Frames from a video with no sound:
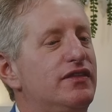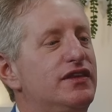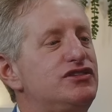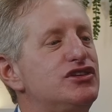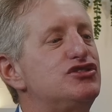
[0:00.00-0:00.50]

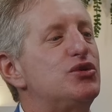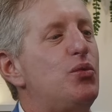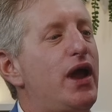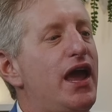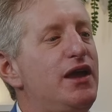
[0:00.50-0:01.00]
this is a
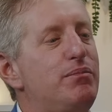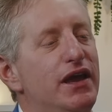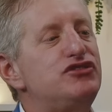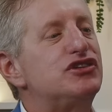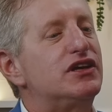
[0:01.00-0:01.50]
way,
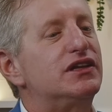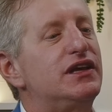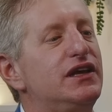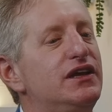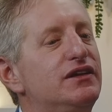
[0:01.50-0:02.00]

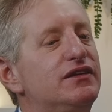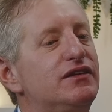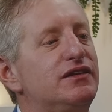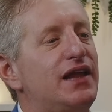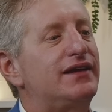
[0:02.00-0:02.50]
basically,
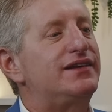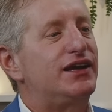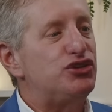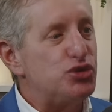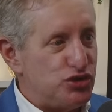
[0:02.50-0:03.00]
not to
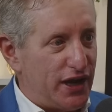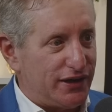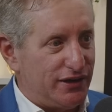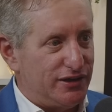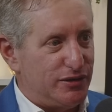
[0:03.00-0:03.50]
get too
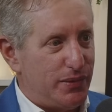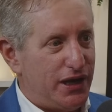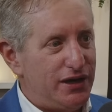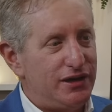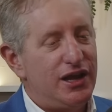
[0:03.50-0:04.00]
technical
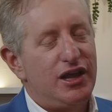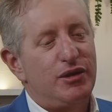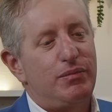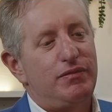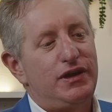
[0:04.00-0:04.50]
about it.
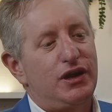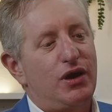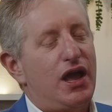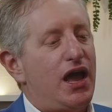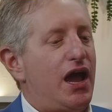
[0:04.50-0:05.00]

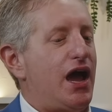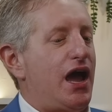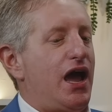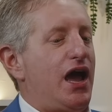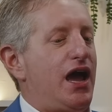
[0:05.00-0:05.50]

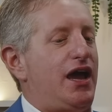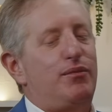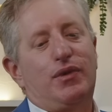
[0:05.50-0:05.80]
I'm